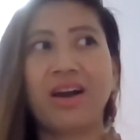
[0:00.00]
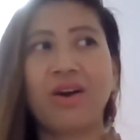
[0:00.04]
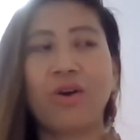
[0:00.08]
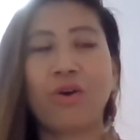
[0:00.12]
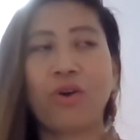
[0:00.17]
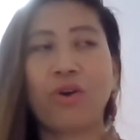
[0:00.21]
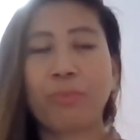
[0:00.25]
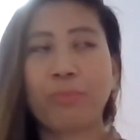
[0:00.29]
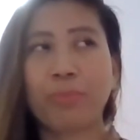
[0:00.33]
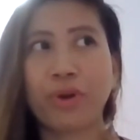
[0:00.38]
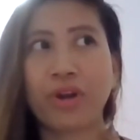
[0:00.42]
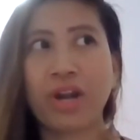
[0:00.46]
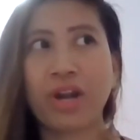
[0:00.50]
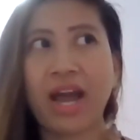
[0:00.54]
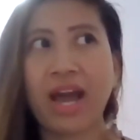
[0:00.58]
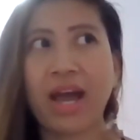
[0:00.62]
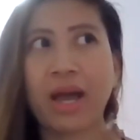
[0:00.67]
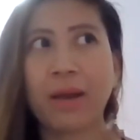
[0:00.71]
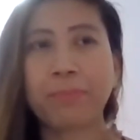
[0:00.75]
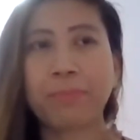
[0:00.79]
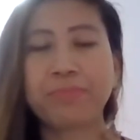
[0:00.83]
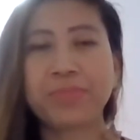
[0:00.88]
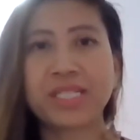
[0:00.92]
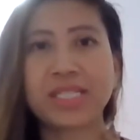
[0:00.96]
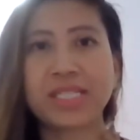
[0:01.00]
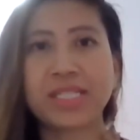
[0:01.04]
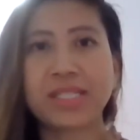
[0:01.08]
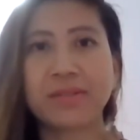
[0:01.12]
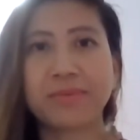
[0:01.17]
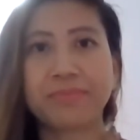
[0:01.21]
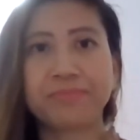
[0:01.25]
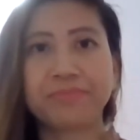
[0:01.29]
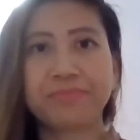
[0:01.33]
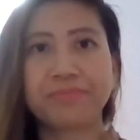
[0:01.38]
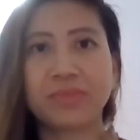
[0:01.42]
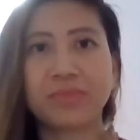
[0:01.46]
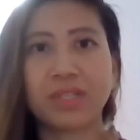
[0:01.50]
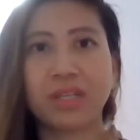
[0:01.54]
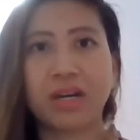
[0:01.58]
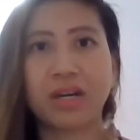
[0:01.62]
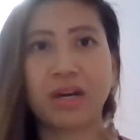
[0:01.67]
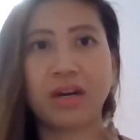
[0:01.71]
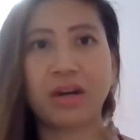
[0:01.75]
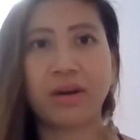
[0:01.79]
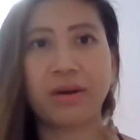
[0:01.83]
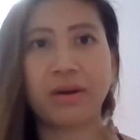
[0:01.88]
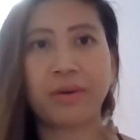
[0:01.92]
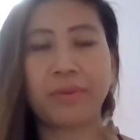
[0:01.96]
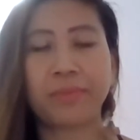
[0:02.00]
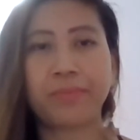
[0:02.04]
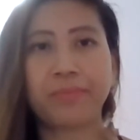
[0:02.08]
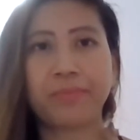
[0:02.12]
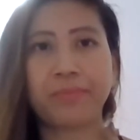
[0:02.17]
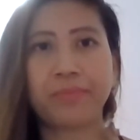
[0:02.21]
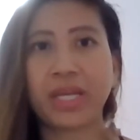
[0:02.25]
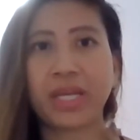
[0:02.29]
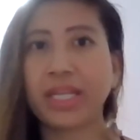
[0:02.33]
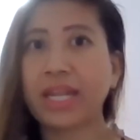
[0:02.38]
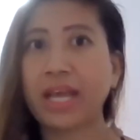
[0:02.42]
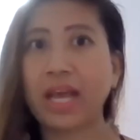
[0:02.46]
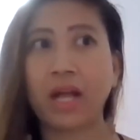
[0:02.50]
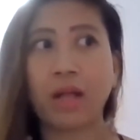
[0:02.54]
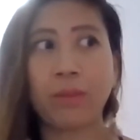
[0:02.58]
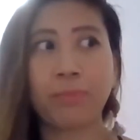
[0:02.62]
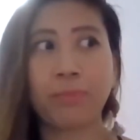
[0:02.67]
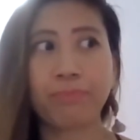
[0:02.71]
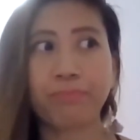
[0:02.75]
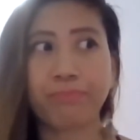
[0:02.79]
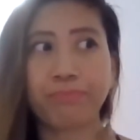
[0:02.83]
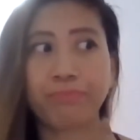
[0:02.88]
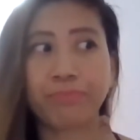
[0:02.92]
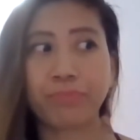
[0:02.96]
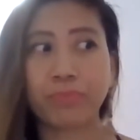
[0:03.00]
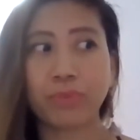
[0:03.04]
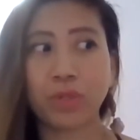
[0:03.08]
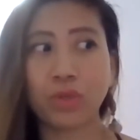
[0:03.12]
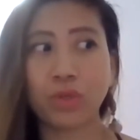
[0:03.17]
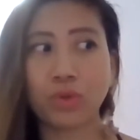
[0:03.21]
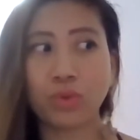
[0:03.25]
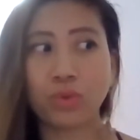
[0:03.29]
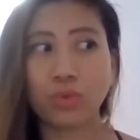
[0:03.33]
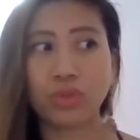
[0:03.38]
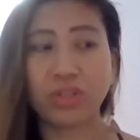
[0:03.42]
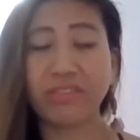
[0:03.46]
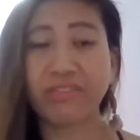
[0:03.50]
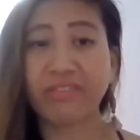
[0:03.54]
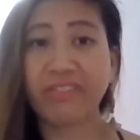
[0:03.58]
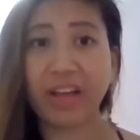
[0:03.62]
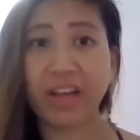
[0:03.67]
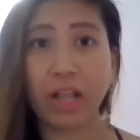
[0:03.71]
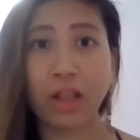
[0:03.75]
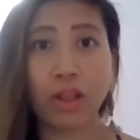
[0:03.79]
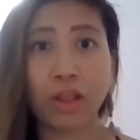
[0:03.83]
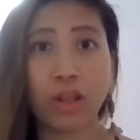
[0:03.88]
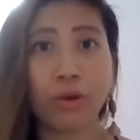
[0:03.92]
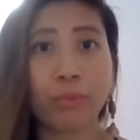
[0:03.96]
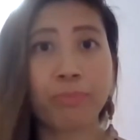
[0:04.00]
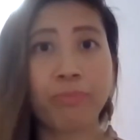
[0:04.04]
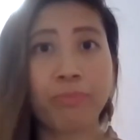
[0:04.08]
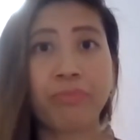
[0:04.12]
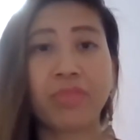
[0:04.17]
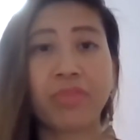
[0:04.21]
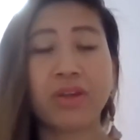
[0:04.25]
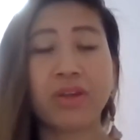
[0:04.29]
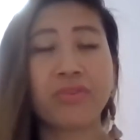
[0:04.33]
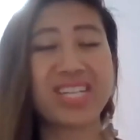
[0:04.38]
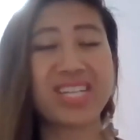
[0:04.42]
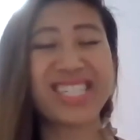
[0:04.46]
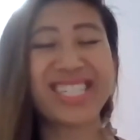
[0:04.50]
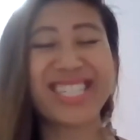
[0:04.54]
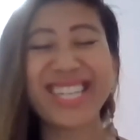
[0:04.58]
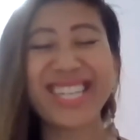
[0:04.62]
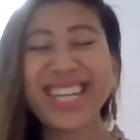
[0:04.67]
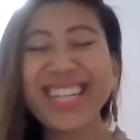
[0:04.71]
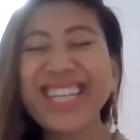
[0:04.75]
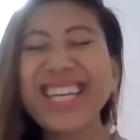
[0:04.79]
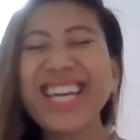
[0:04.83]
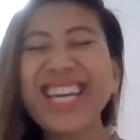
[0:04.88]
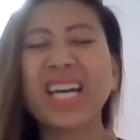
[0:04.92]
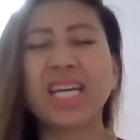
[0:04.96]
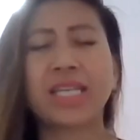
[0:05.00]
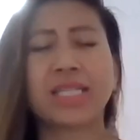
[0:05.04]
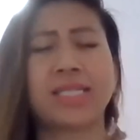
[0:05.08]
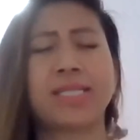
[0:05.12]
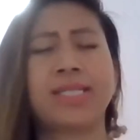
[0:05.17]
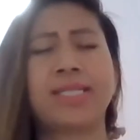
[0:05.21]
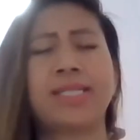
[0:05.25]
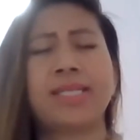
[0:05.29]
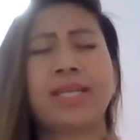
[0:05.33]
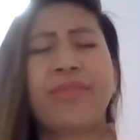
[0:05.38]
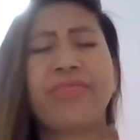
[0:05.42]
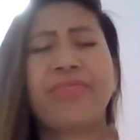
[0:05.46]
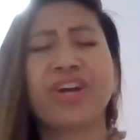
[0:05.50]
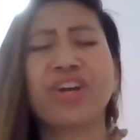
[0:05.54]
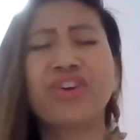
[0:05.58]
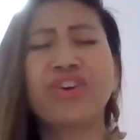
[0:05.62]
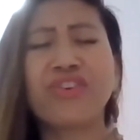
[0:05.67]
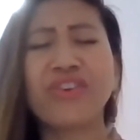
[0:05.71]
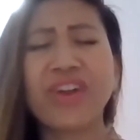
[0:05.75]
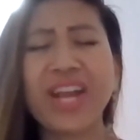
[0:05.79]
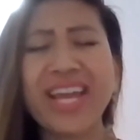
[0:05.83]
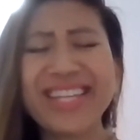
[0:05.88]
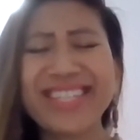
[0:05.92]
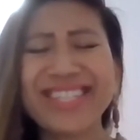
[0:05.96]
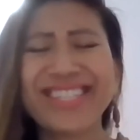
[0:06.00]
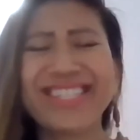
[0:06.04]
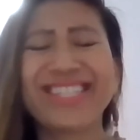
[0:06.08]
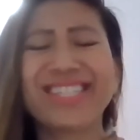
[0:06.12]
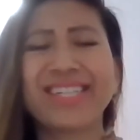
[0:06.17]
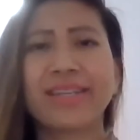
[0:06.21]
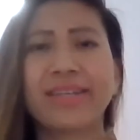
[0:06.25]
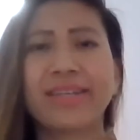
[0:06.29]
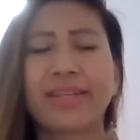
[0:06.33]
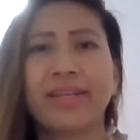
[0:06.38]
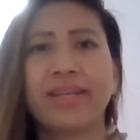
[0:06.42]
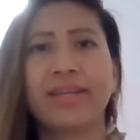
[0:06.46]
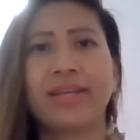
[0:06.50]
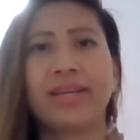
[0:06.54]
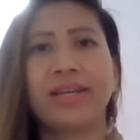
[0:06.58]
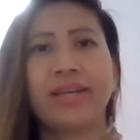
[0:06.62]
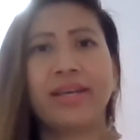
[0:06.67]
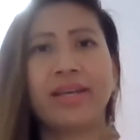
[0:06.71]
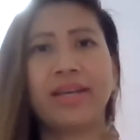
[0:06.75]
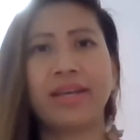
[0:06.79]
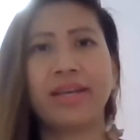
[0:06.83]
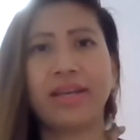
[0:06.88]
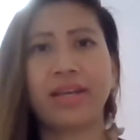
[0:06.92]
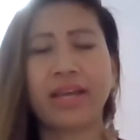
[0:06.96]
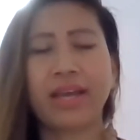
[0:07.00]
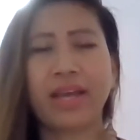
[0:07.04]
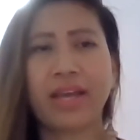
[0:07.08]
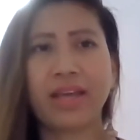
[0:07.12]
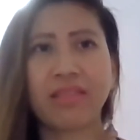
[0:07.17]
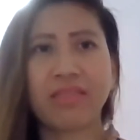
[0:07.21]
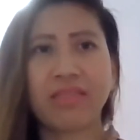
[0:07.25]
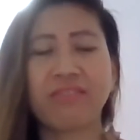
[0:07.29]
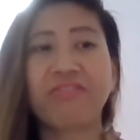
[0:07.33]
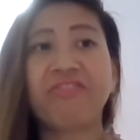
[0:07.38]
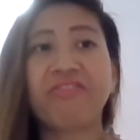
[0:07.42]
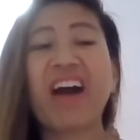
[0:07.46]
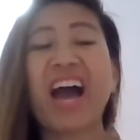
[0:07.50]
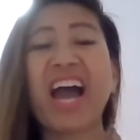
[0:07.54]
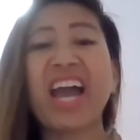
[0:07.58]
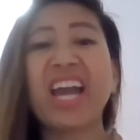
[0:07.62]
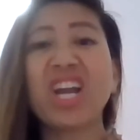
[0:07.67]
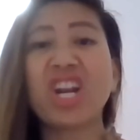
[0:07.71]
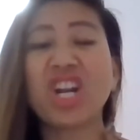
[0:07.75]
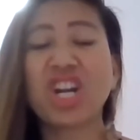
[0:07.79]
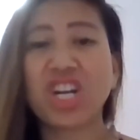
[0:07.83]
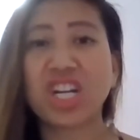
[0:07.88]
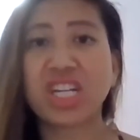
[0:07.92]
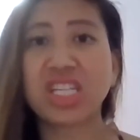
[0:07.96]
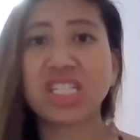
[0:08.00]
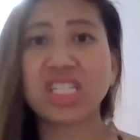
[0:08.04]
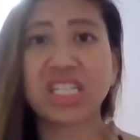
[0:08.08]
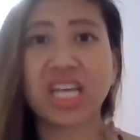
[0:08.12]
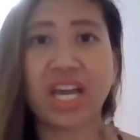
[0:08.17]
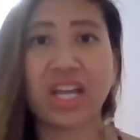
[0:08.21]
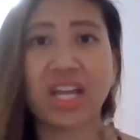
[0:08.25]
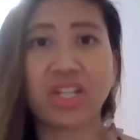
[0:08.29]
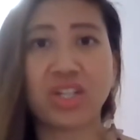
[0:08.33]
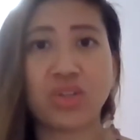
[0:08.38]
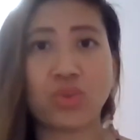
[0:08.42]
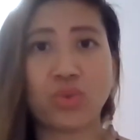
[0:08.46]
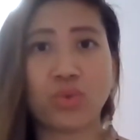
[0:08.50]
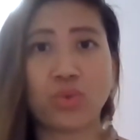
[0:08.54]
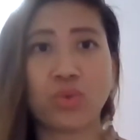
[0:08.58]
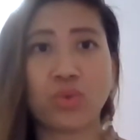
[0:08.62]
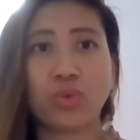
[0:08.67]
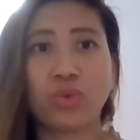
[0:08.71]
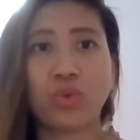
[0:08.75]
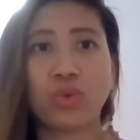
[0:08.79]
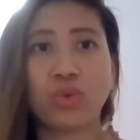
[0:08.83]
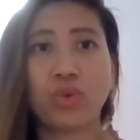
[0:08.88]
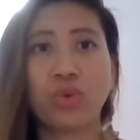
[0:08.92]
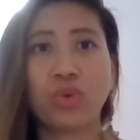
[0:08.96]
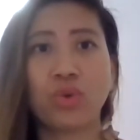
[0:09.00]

Or perhaps it helped you develop the resilience and the grit and the fire inside you.